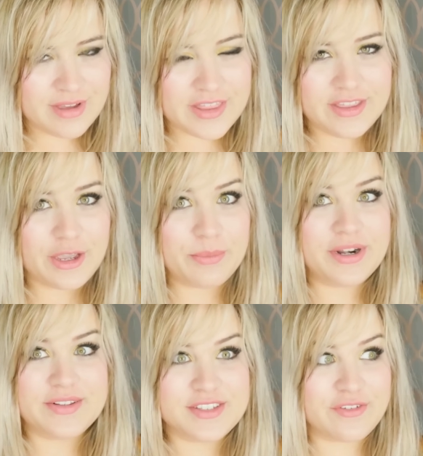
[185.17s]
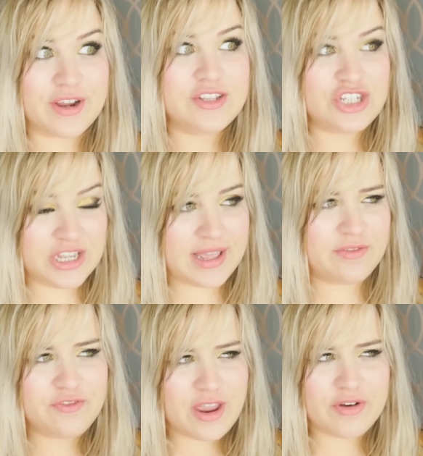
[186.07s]
I think I pronounced that right, Jean
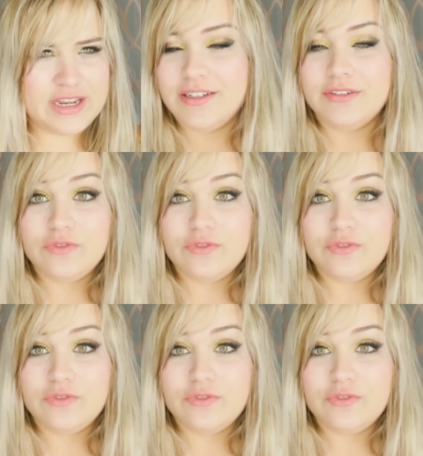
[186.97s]
Ferry,